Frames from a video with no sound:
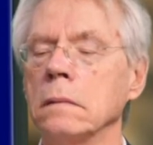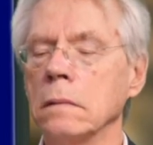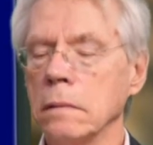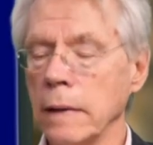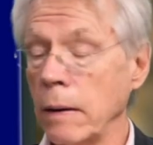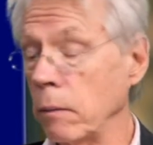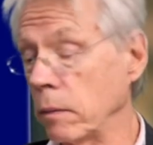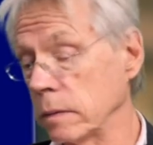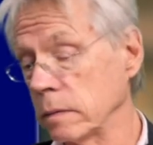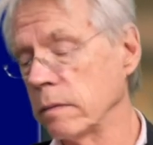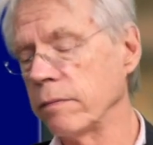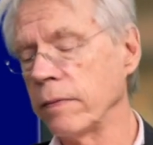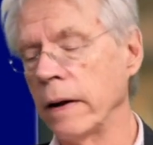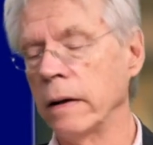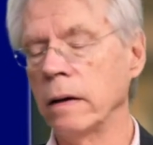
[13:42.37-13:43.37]
That was the
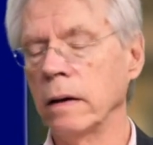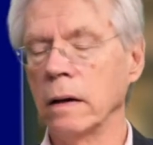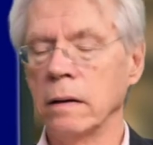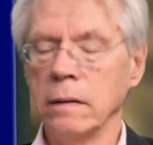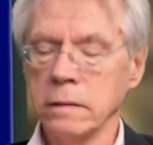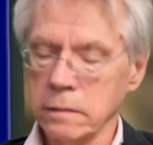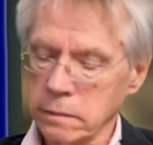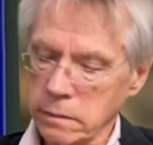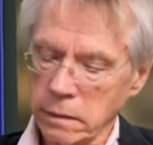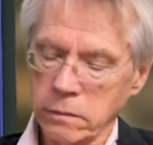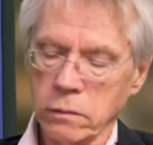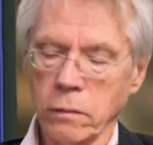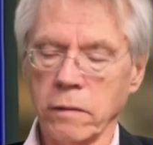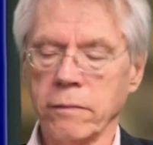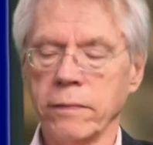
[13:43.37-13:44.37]
finding, and this is
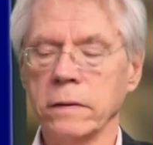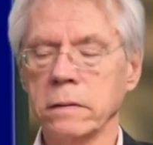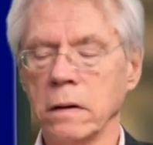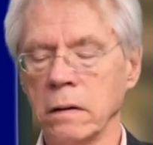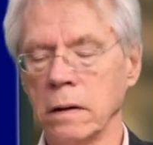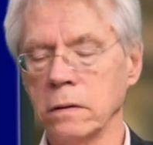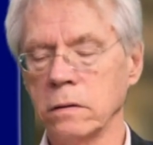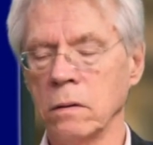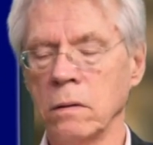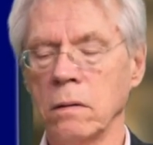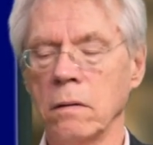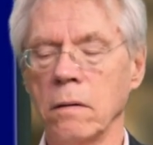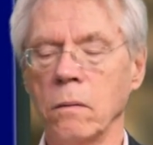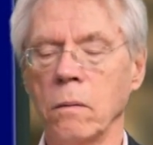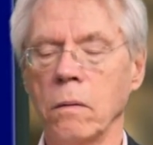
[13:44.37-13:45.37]
so the first condition
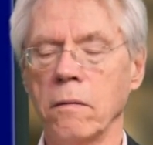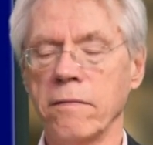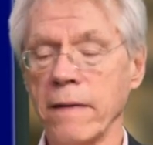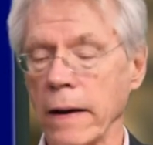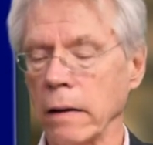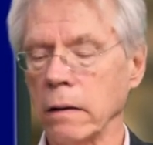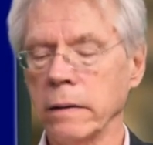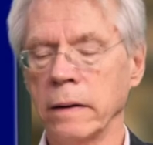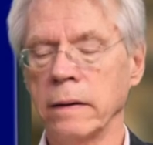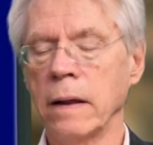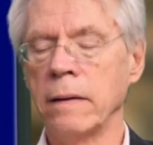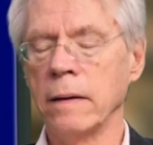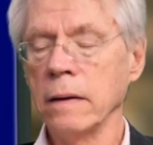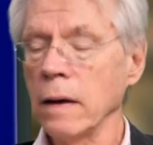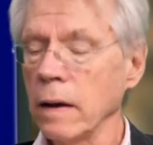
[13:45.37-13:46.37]
failed, and
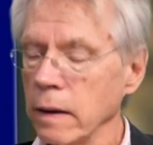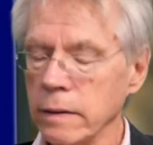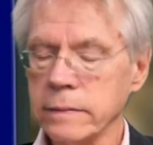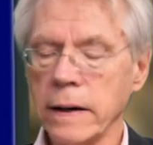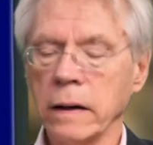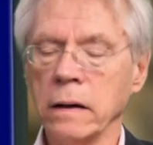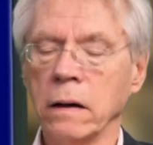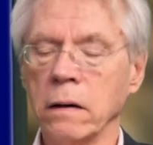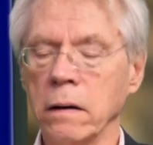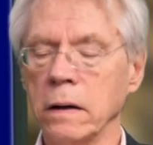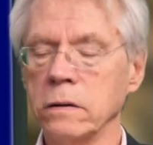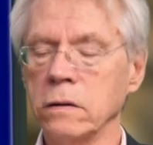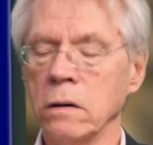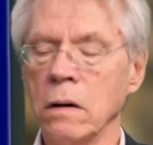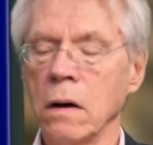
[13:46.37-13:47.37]
then the second
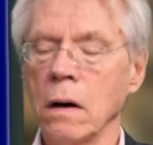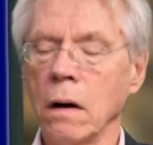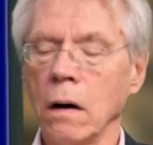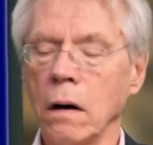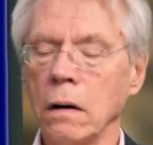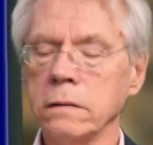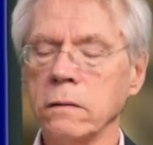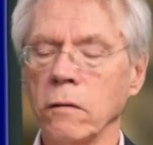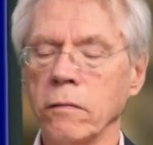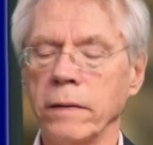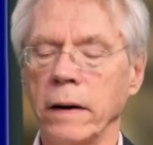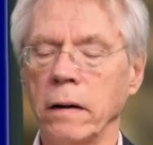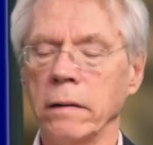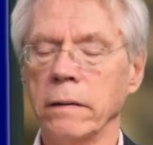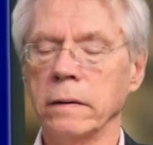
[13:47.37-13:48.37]
condition also
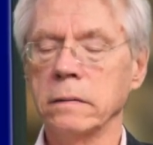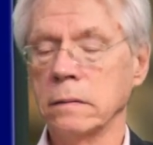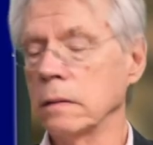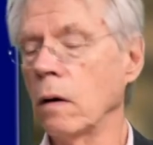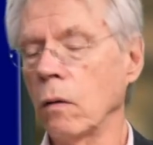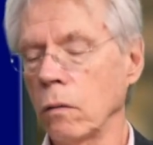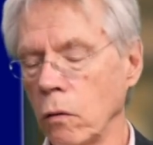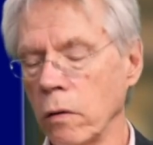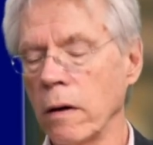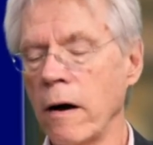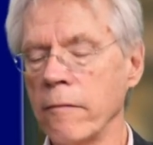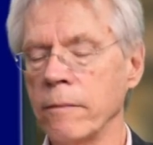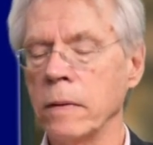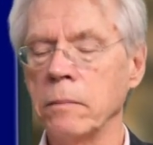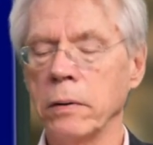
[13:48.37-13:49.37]
failed. This is how Lord
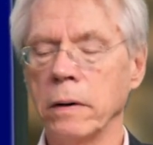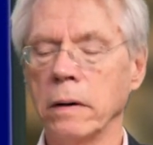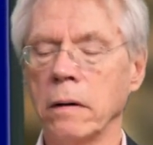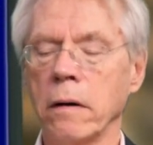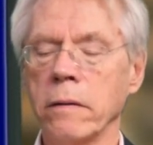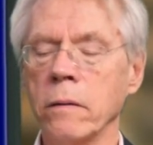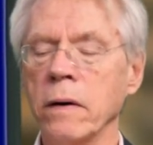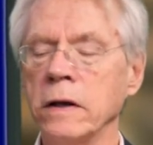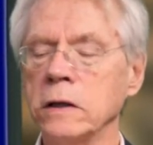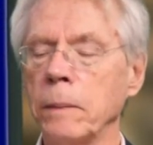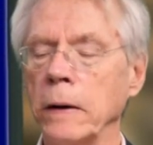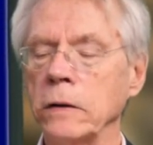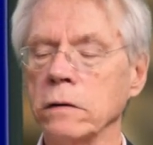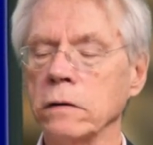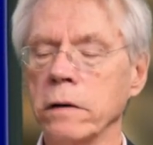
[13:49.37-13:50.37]
Hoffman put it. Are there any
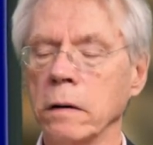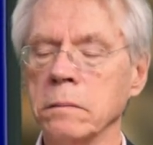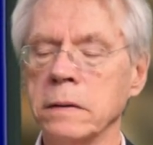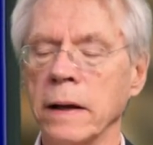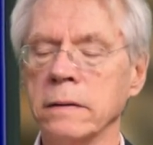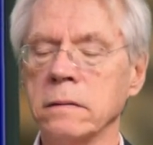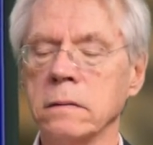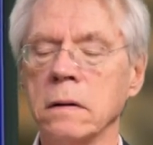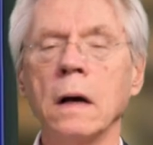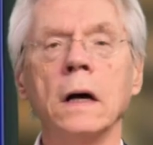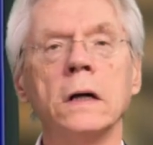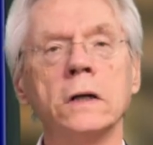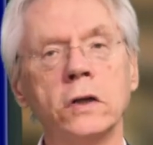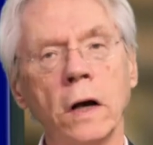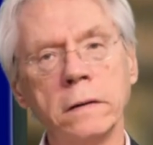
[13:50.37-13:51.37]
special circumstances
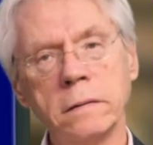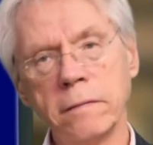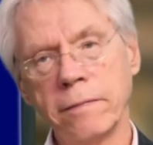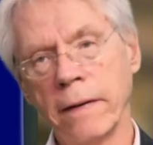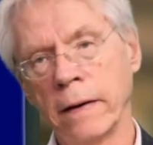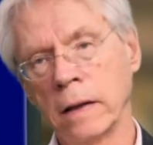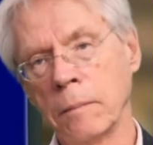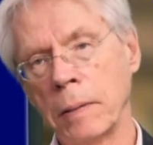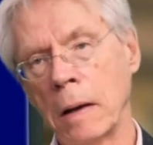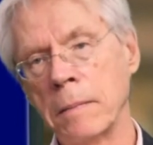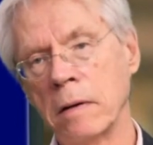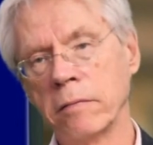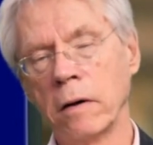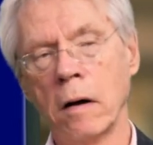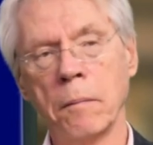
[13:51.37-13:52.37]
justifying the payment
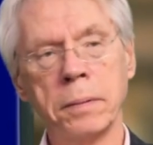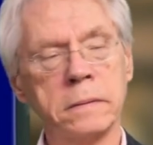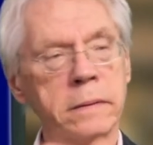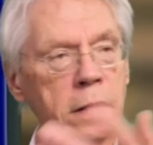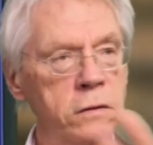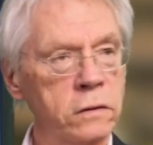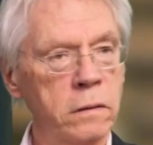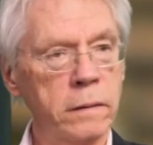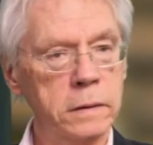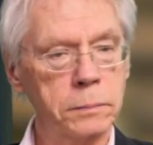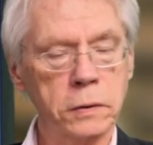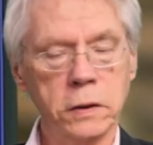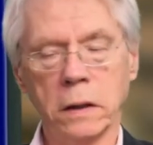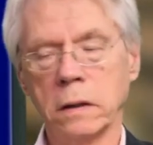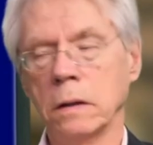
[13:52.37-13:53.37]
of compensation to this
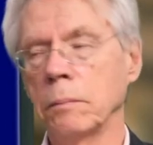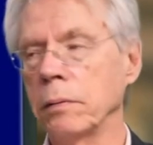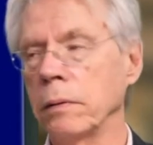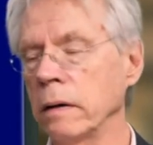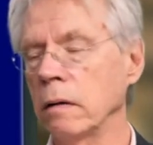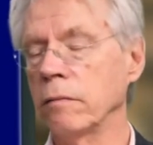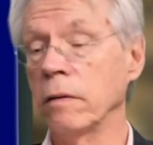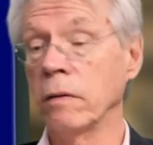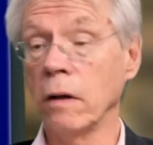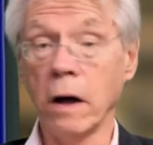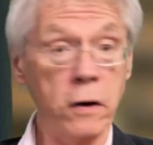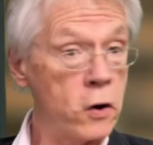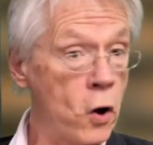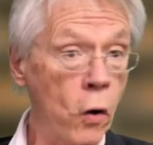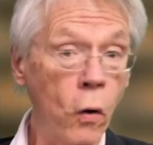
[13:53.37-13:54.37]
particular plaintiff? And
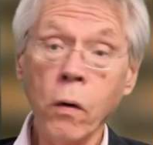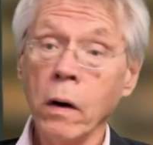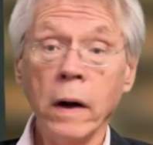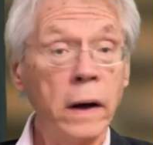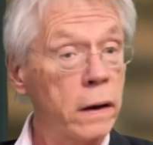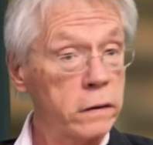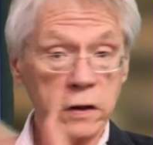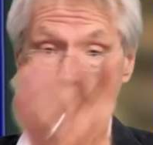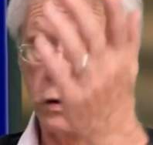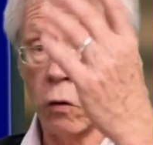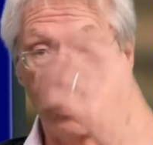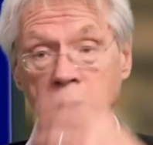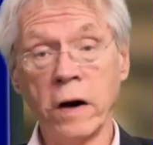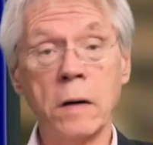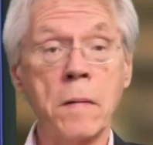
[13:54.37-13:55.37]
thought, no, just an
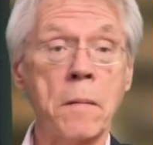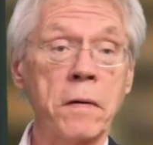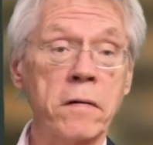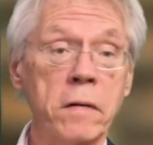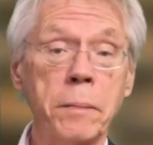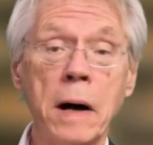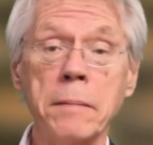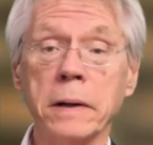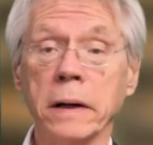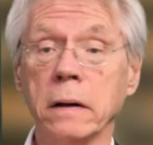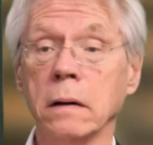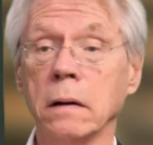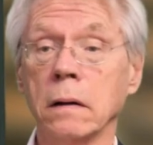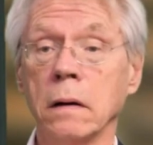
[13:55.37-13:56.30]
ordinary member of the public.